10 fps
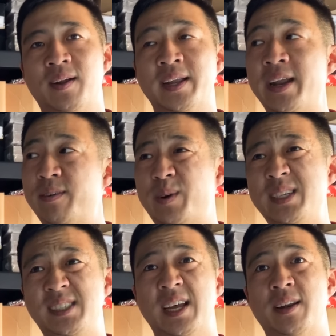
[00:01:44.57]
A lot of
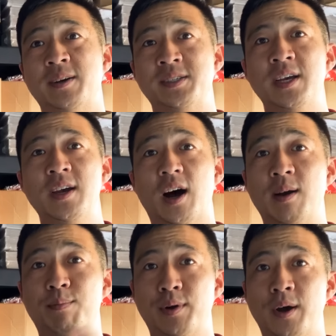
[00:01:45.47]
resellers are
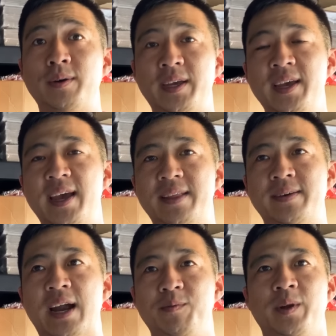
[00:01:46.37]
broke and they're
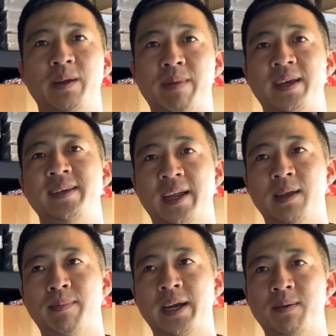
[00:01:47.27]
not really making any
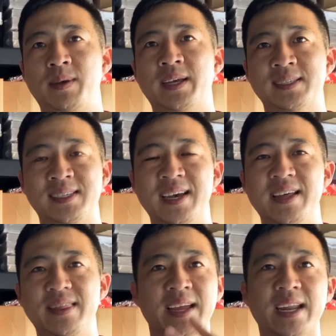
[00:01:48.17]
money because
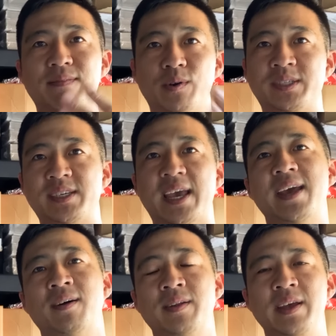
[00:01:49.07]
they never
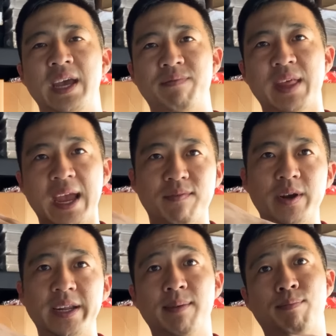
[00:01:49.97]
scale. If they ever
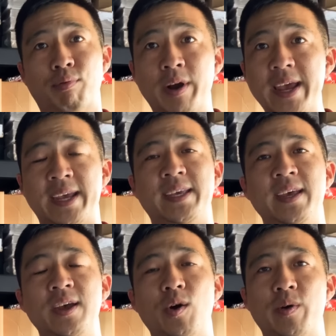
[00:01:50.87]
need a break
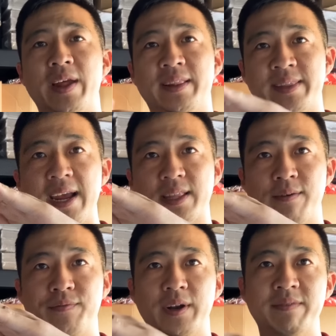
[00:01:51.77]
or they take their
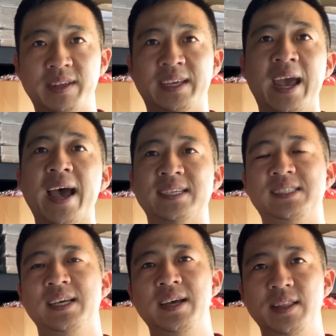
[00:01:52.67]
foot off the
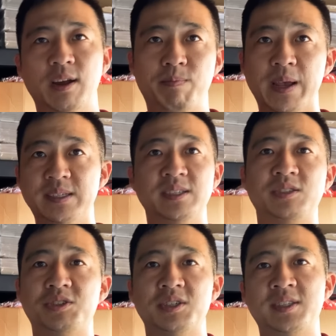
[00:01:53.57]
gas, their business
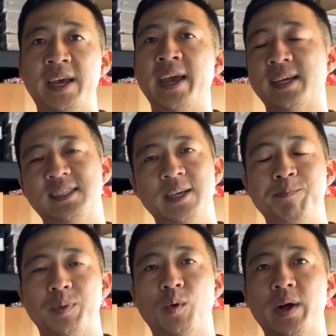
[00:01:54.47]
just tanks.
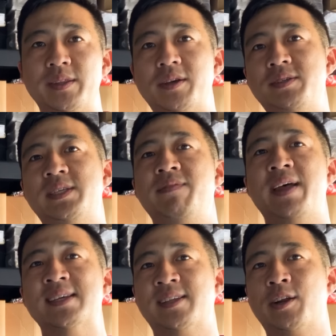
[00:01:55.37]
You want to do stuff that
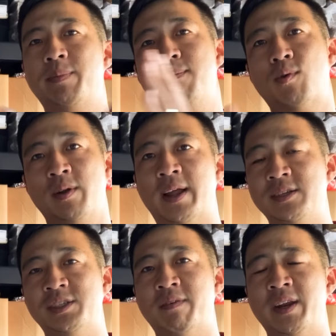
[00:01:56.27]
has a little bit more
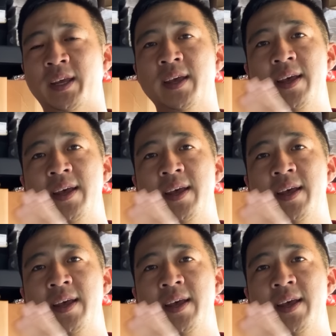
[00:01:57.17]
longevity.